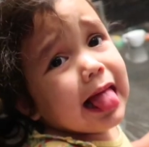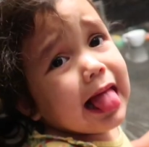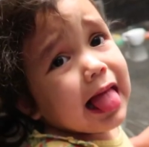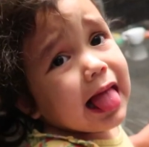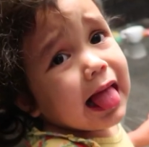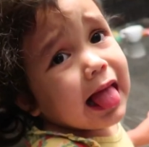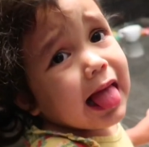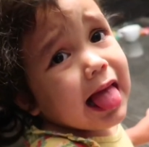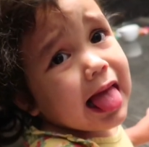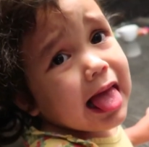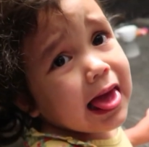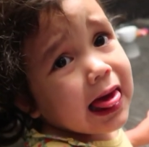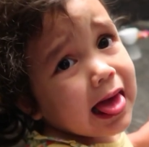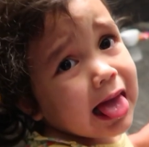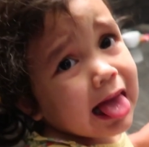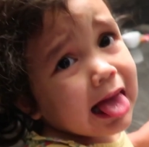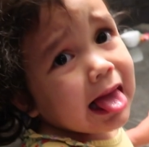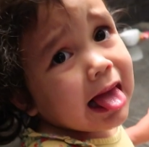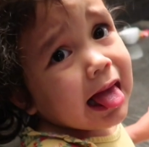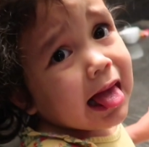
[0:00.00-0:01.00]
Keep it on your
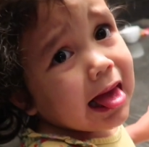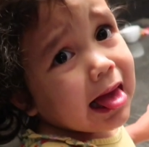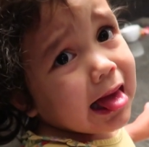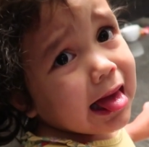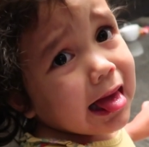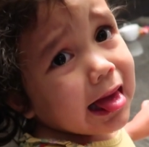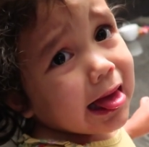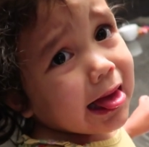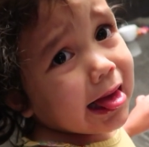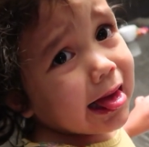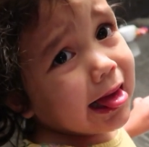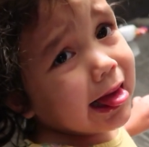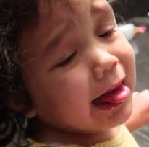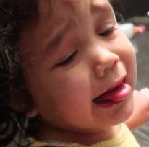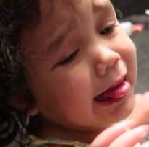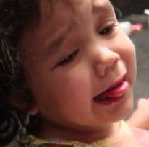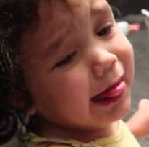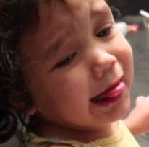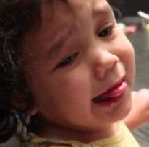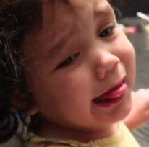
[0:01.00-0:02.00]
tongue longer.
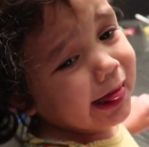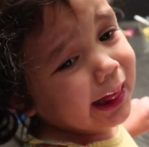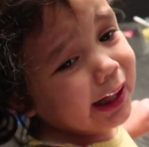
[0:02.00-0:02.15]
Let it